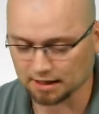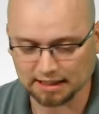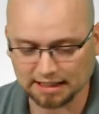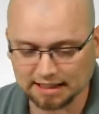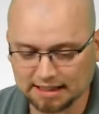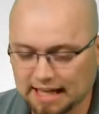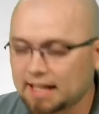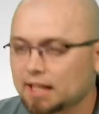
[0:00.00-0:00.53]

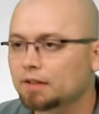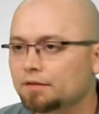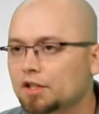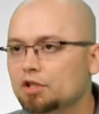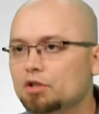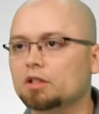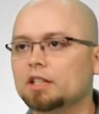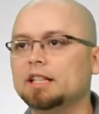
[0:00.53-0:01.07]
the day of the
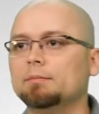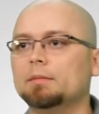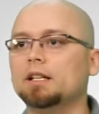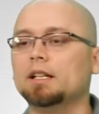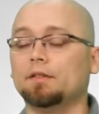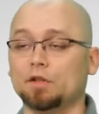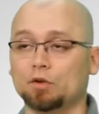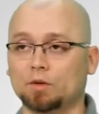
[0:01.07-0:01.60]
stream
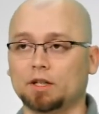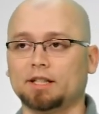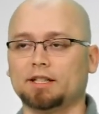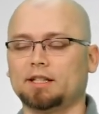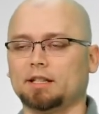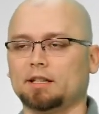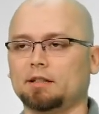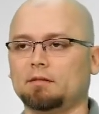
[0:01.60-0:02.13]
if you want us to